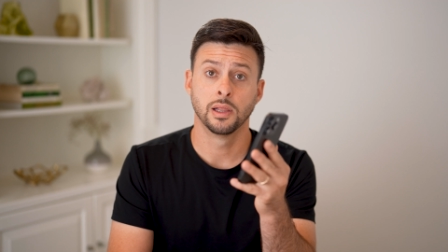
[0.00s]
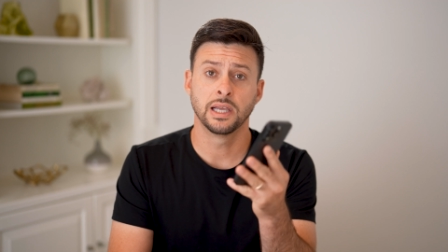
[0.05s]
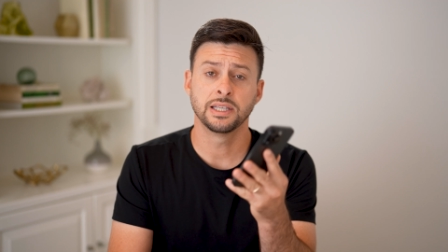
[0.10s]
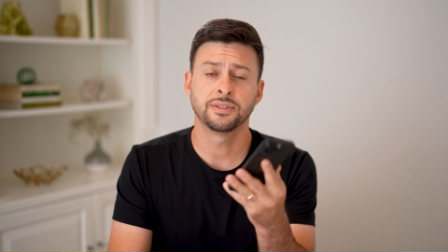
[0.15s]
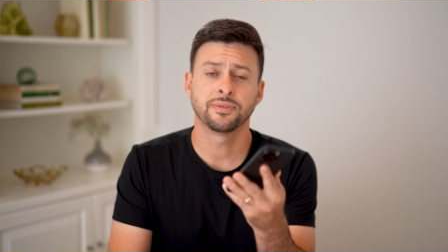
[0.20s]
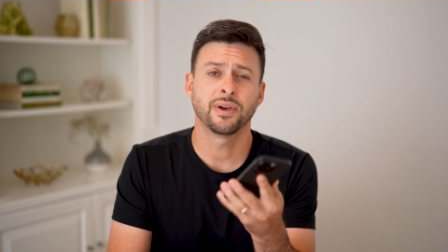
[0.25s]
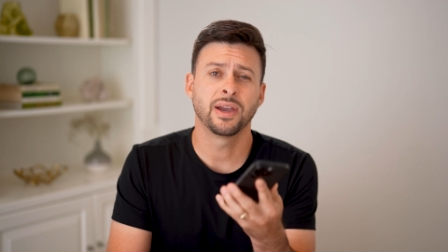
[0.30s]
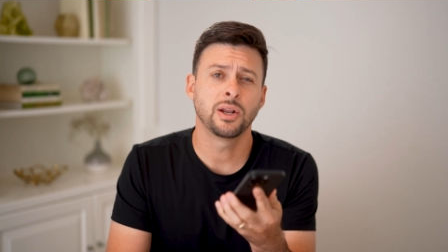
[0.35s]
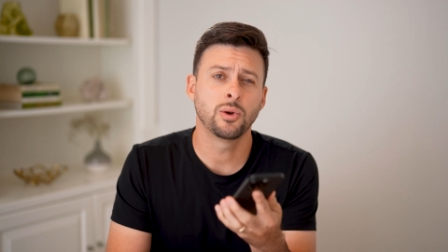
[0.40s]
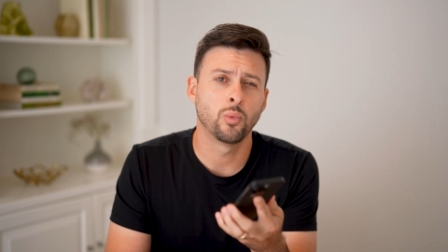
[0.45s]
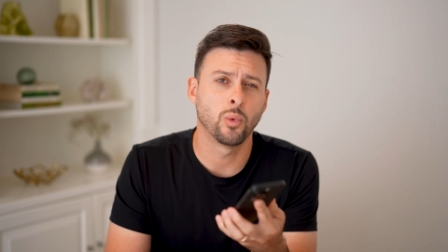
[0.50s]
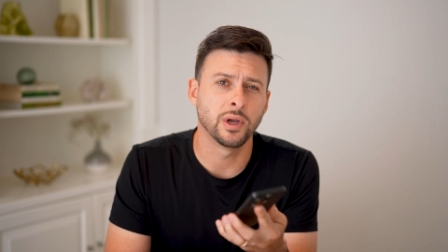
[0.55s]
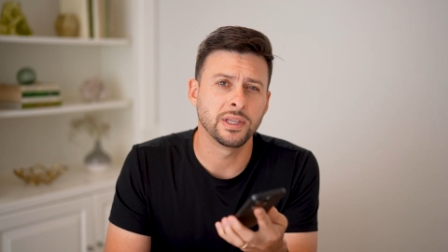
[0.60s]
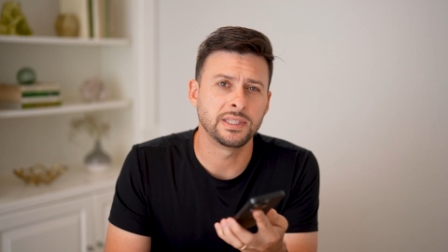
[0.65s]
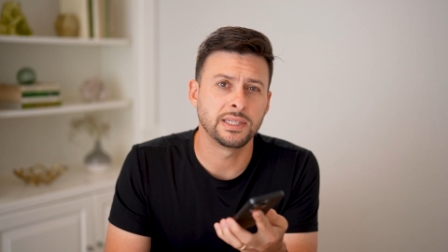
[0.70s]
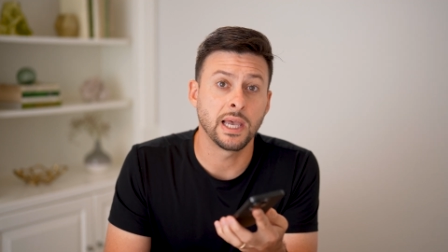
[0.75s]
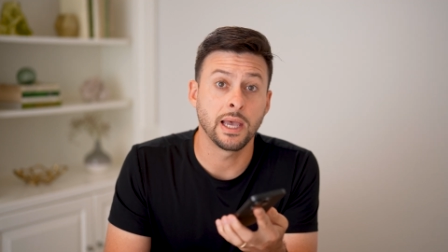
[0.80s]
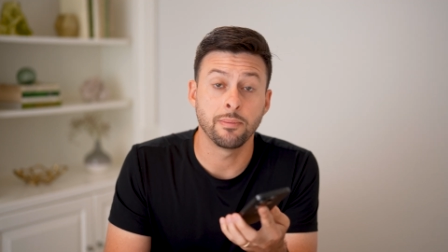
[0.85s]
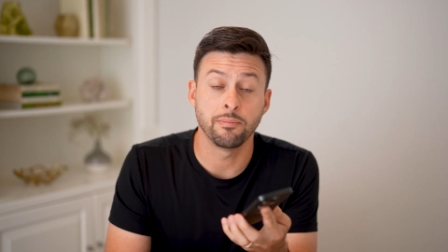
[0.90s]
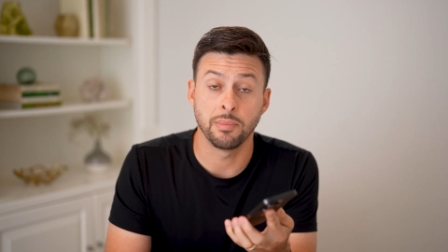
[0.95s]
Let's find
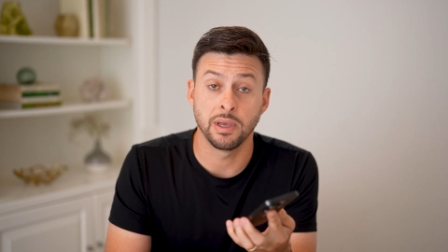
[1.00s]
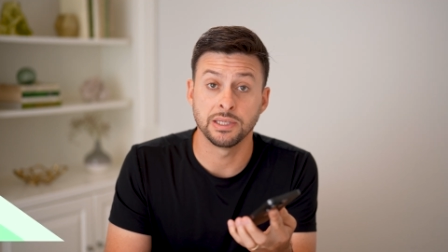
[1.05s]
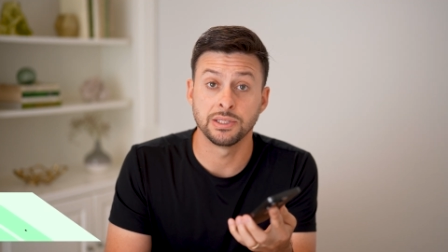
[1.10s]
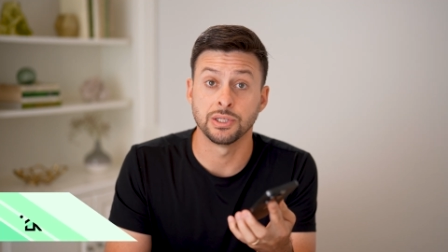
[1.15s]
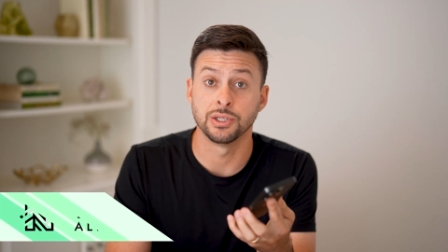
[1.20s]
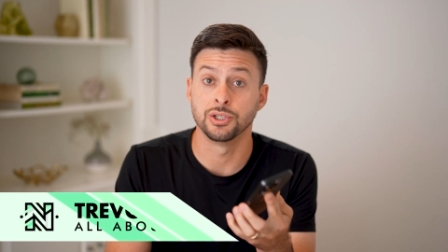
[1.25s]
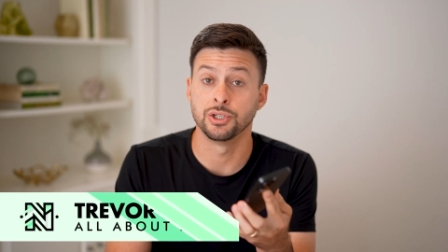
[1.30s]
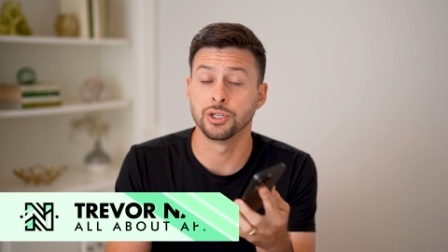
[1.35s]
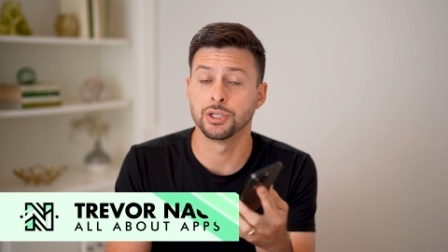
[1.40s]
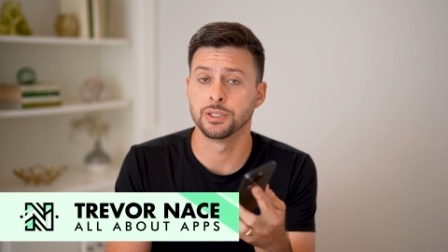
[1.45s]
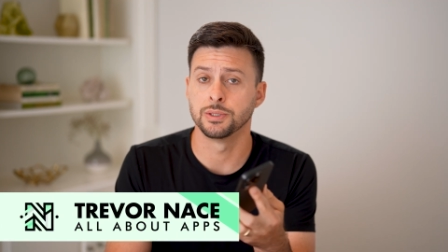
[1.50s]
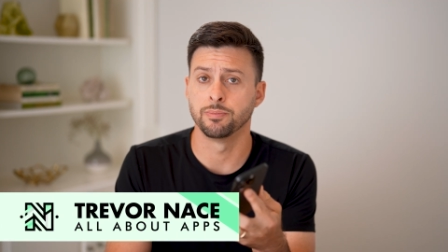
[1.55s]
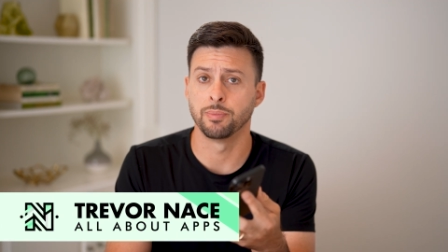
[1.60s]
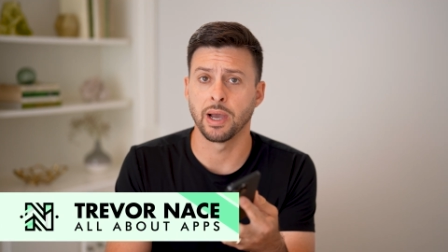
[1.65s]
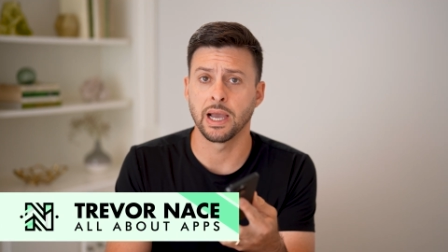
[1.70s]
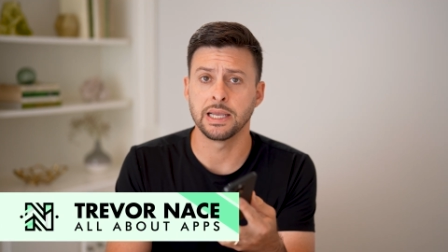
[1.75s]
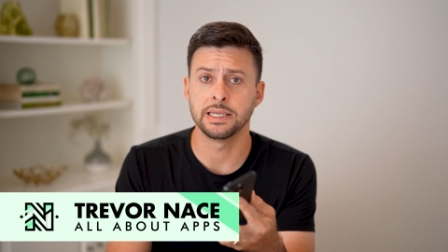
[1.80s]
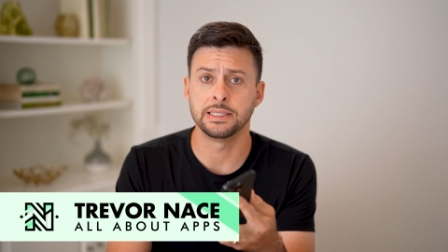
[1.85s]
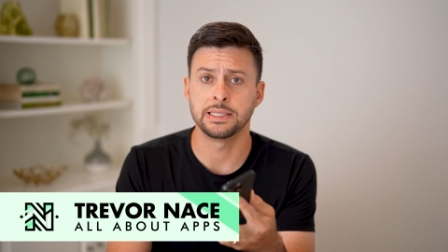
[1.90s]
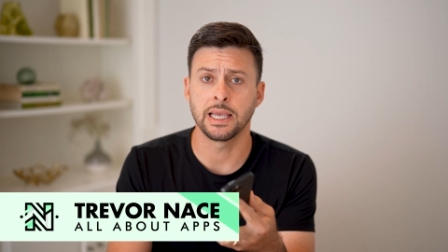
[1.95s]
WhatsApp messages
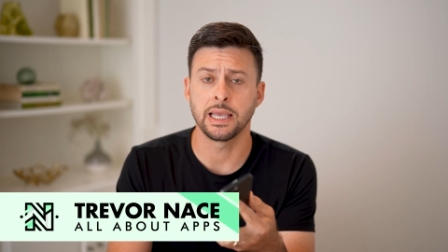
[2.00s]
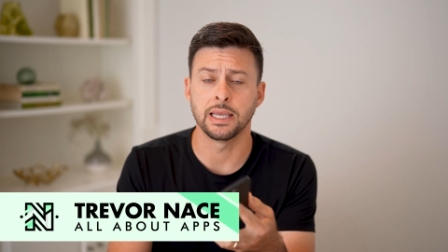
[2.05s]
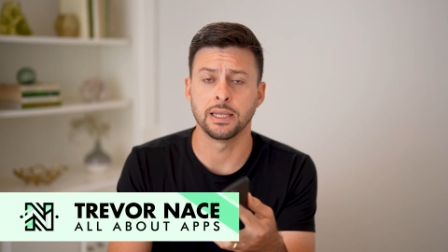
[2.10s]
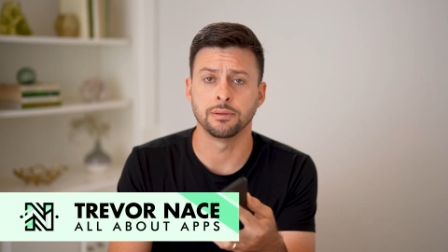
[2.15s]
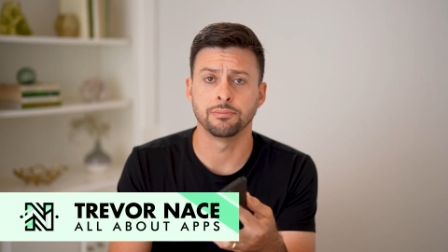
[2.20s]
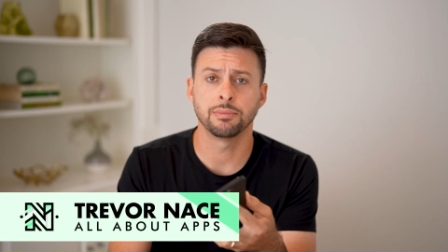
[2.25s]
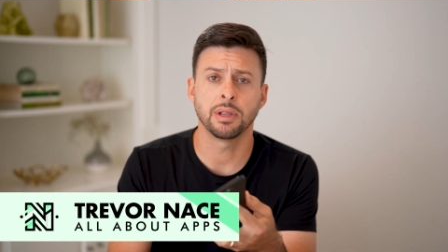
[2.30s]
by date.